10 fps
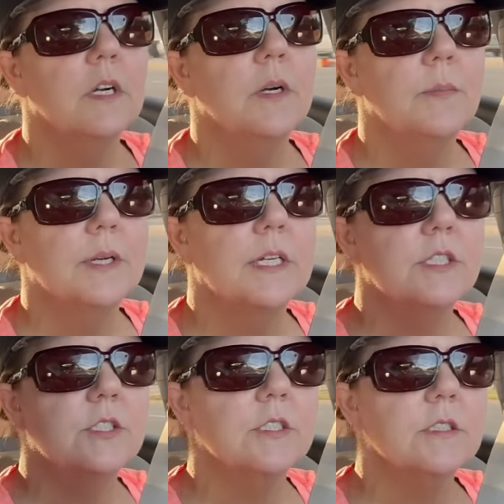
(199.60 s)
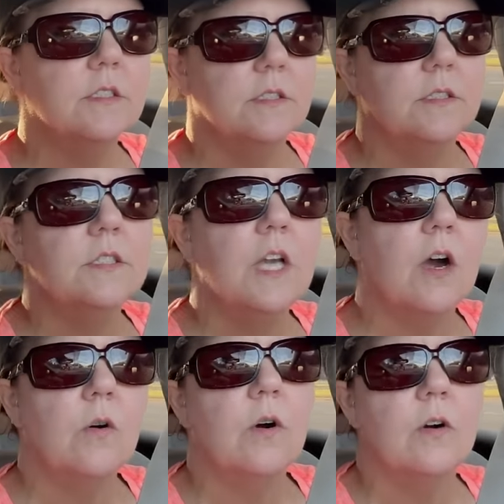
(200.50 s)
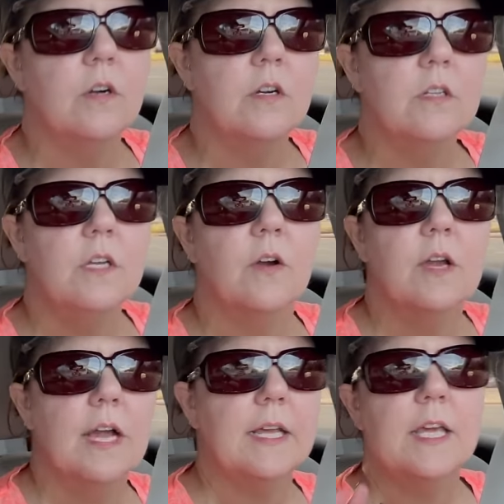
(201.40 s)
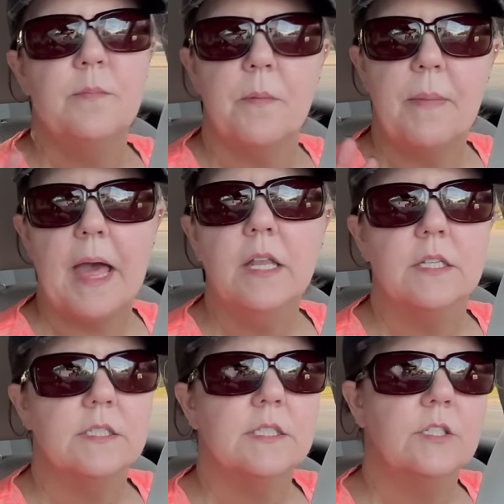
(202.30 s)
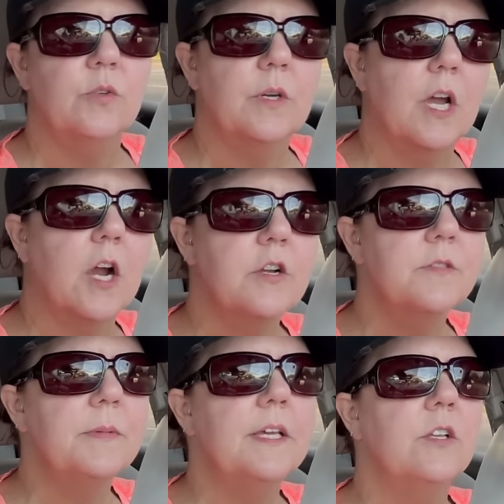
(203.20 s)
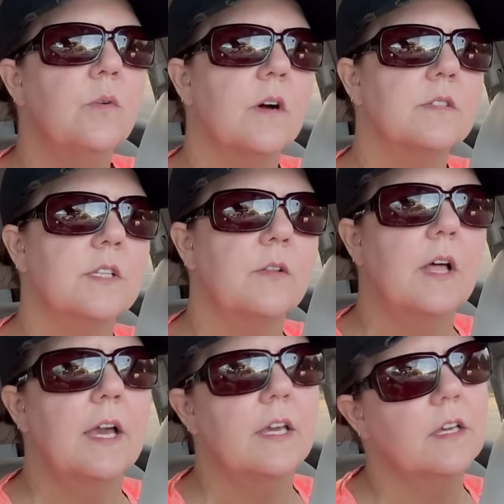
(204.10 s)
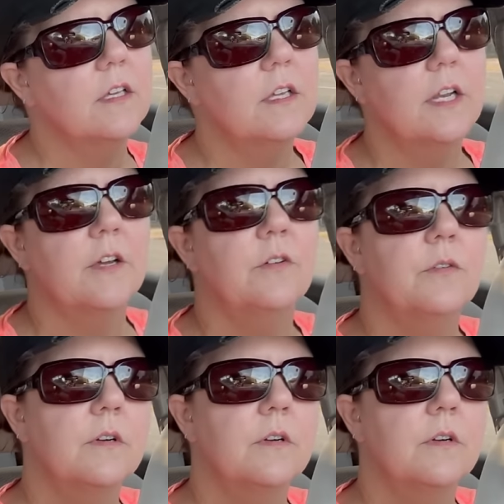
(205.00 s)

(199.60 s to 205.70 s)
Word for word: because y'all are y'all kind of keep it balanced and you encourage me and you also like you know